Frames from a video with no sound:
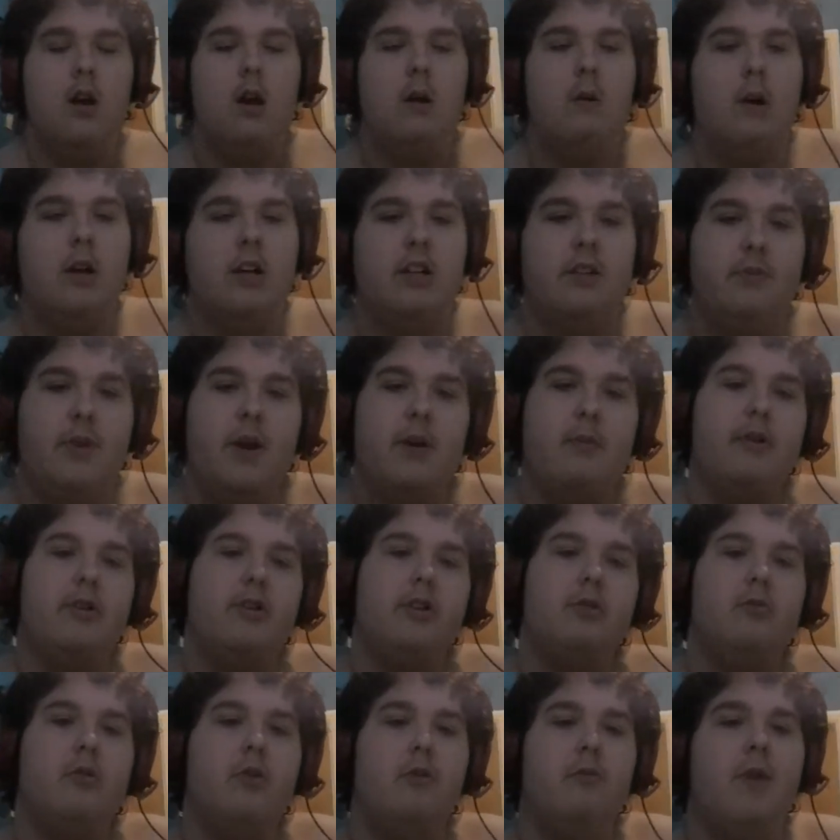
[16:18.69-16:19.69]
Well, it's pretty much
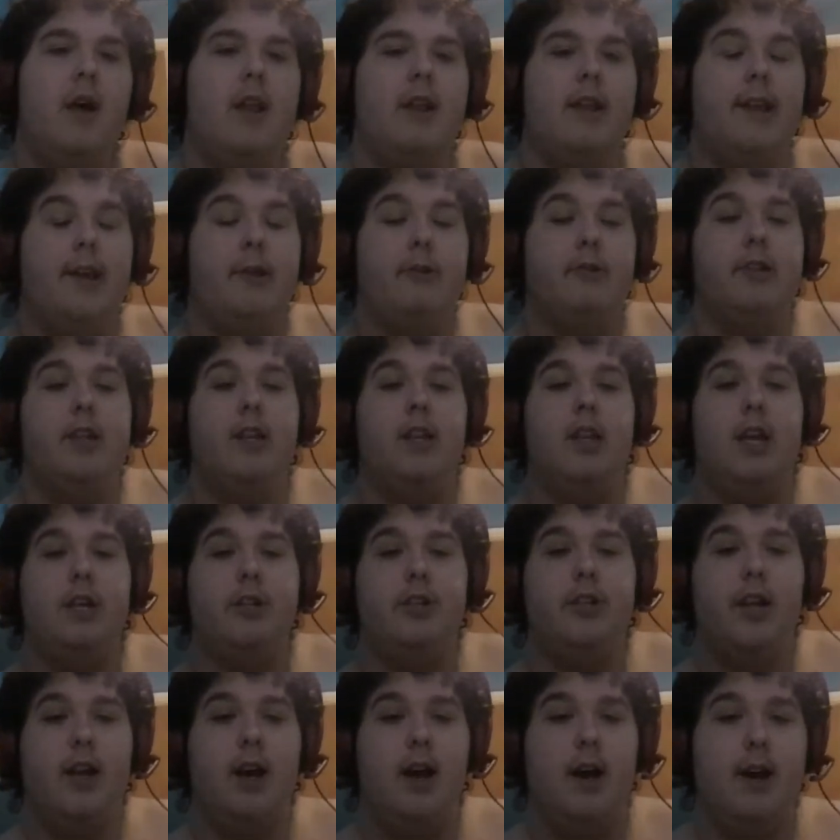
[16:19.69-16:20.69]
the room that they used in
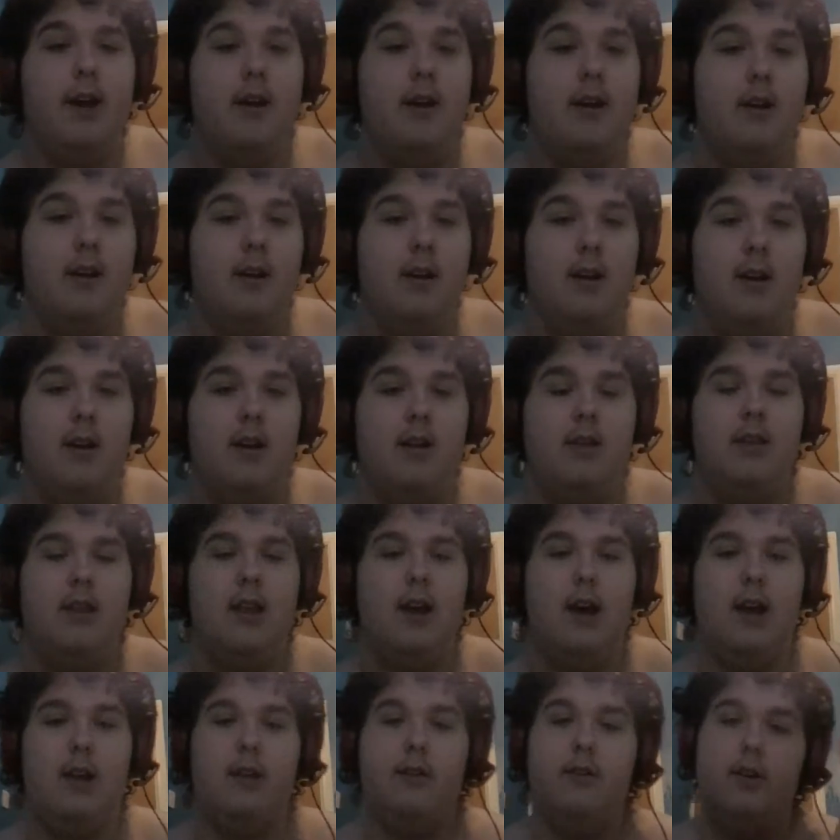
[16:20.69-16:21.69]
Last Jedi
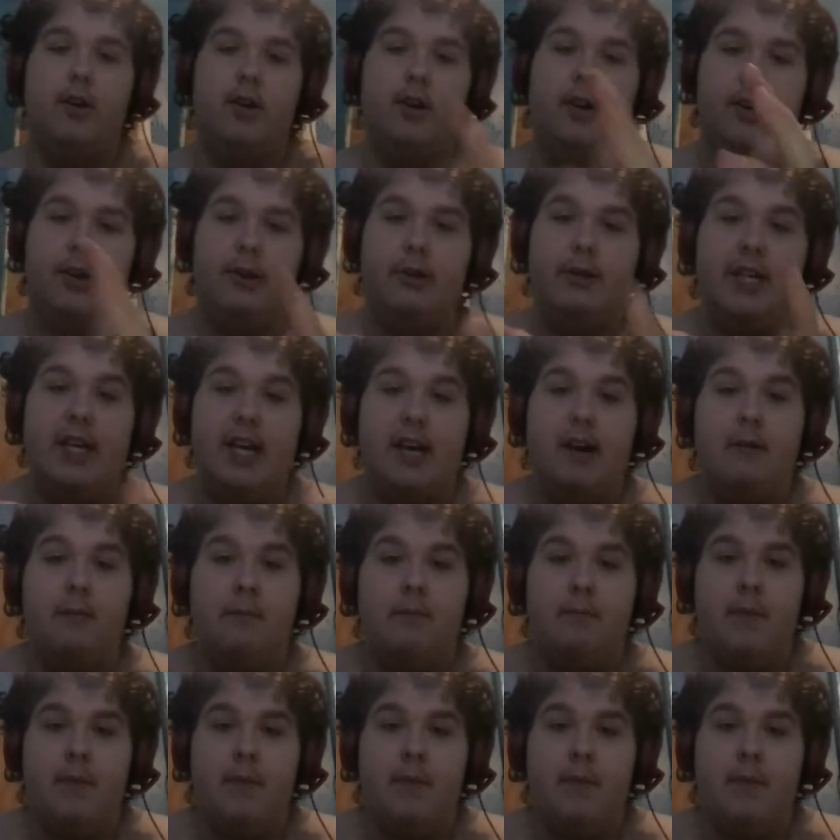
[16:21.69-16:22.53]
that they're going to use here.